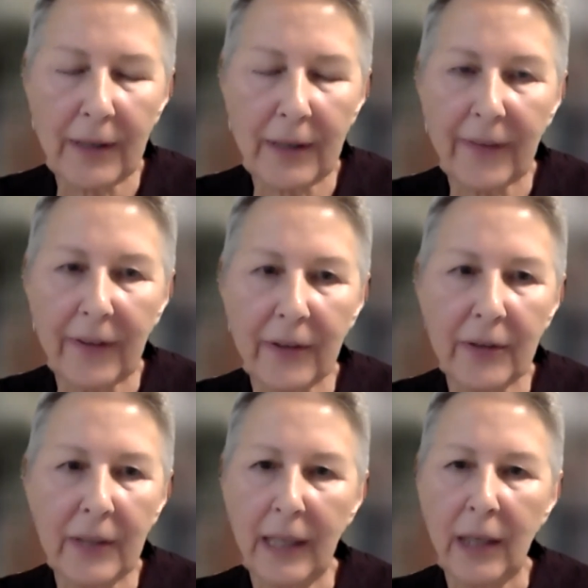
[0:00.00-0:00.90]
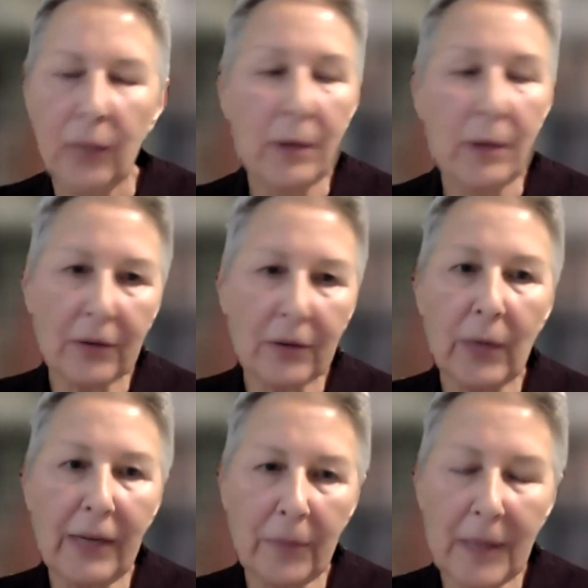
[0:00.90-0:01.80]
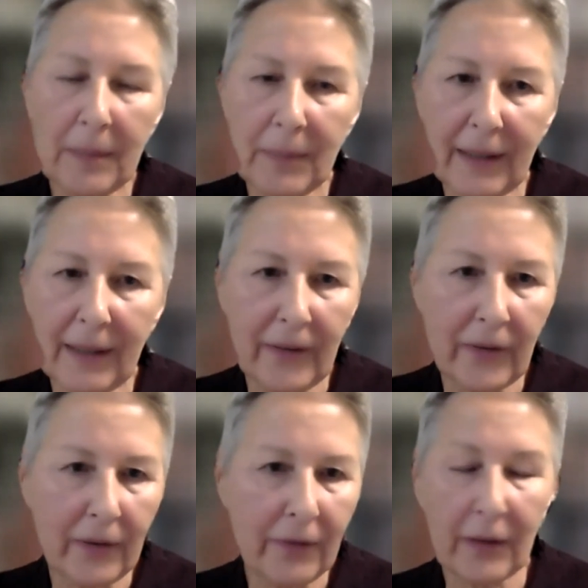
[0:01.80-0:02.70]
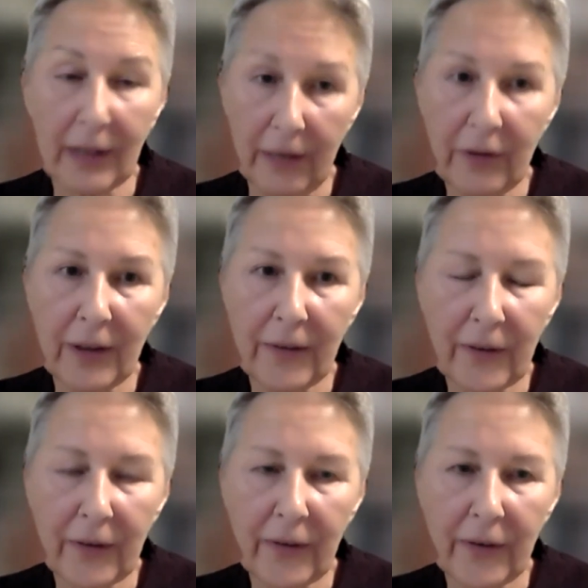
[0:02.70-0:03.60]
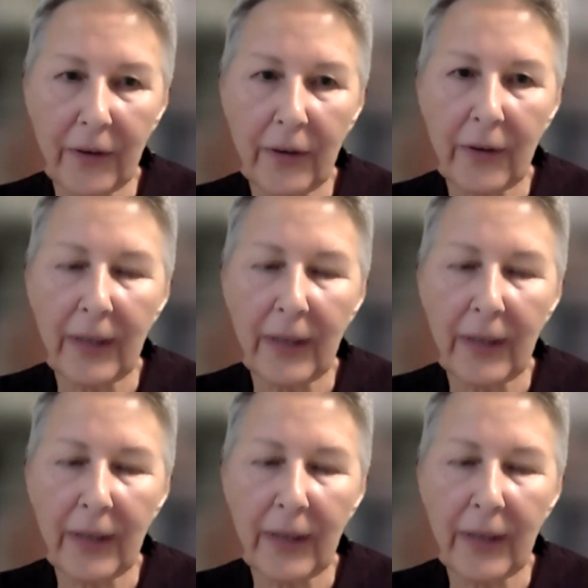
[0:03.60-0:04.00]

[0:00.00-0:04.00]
And so we pulled away from it because of governance concerns